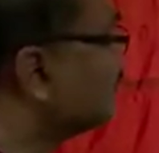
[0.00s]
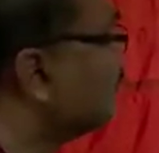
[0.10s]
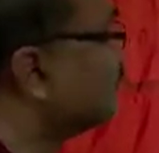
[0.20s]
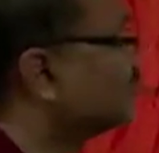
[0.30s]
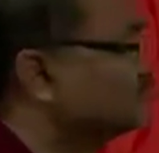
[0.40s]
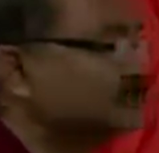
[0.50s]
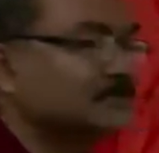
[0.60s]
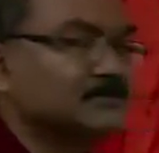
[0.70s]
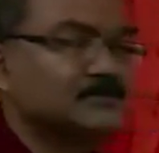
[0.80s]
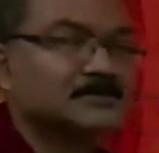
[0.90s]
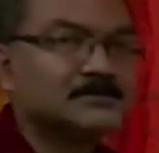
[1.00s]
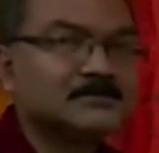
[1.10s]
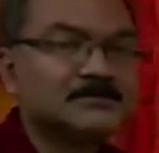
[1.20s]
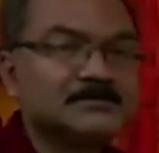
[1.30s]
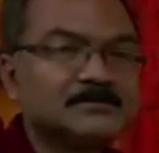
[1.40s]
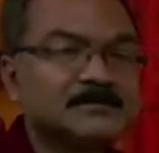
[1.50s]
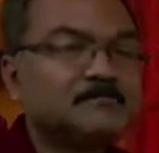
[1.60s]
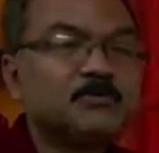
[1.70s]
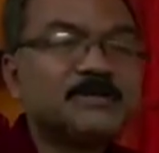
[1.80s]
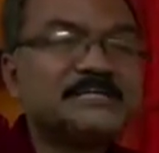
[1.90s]
all. The
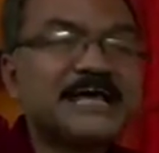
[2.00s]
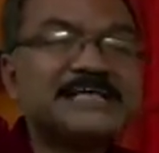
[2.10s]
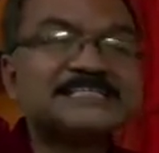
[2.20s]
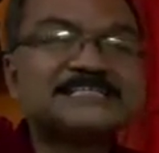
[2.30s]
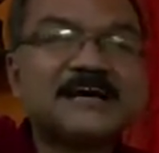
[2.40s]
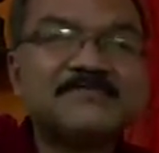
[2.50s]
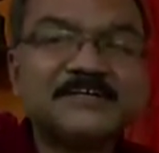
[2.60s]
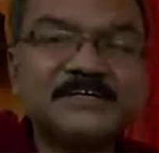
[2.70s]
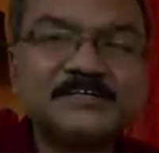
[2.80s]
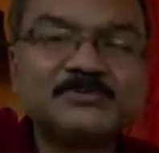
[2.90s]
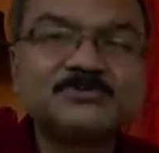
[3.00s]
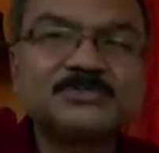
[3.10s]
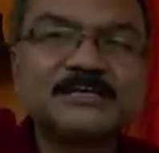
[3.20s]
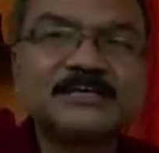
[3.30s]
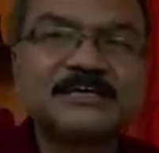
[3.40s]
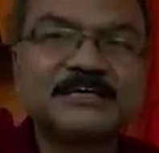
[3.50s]
poet has nothing to say.